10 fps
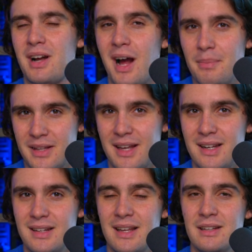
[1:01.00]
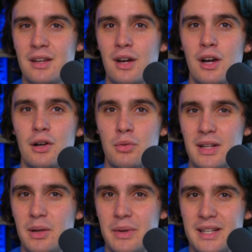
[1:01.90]
complicated. And
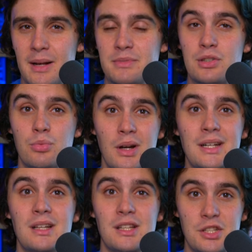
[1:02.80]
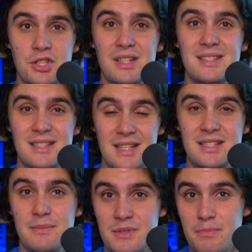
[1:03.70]
really when it comes to running a legit
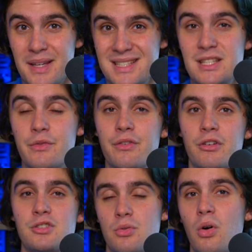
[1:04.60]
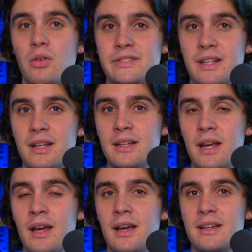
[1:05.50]
systems business for virtual wholesaling,
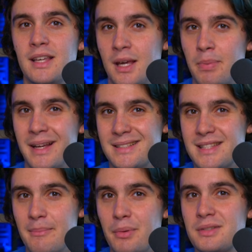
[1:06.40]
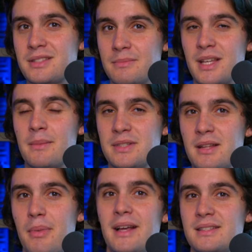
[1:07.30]
keeping it simple is sometimes
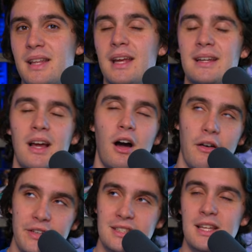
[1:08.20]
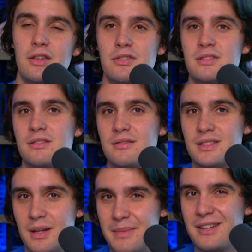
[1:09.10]
the best thing. And obviously there's
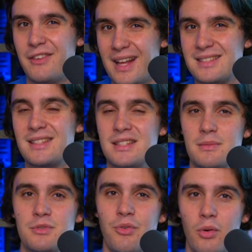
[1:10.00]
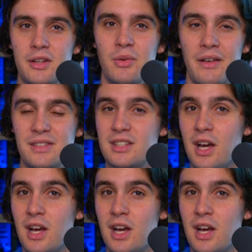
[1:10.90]
some advanced systems for it you have to